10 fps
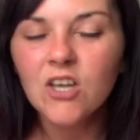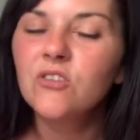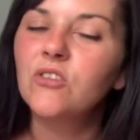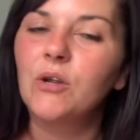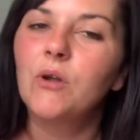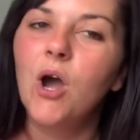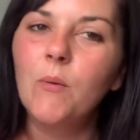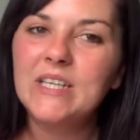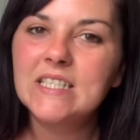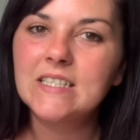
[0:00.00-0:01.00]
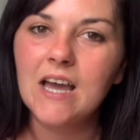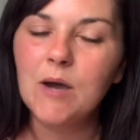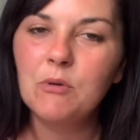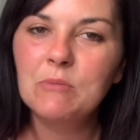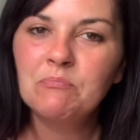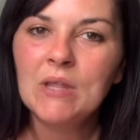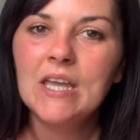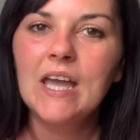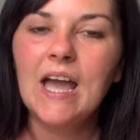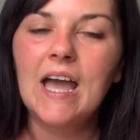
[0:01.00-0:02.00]
So I went to Scarborough,
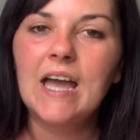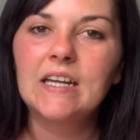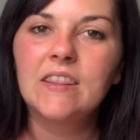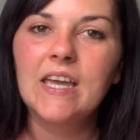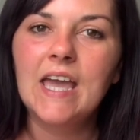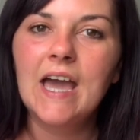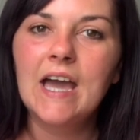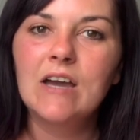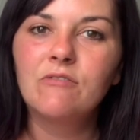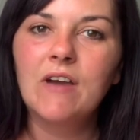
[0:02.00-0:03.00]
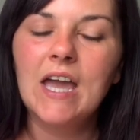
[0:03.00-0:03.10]
and they have